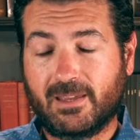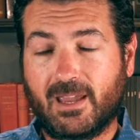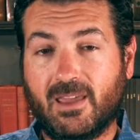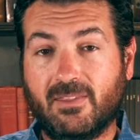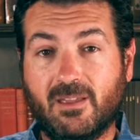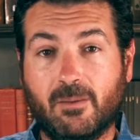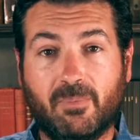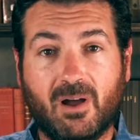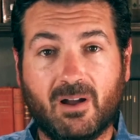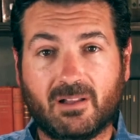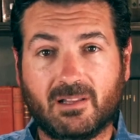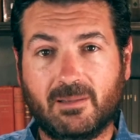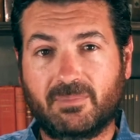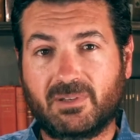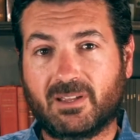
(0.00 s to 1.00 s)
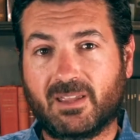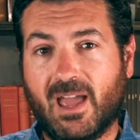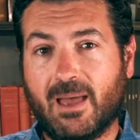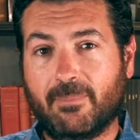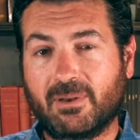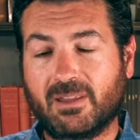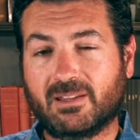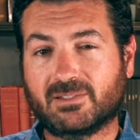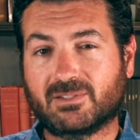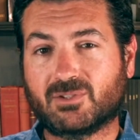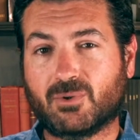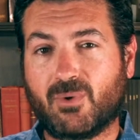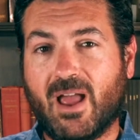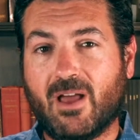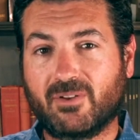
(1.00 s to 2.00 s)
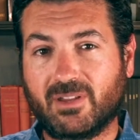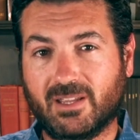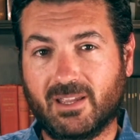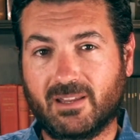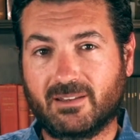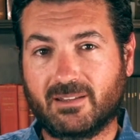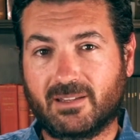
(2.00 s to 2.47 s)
and the apocalyptic happenings surrounding it.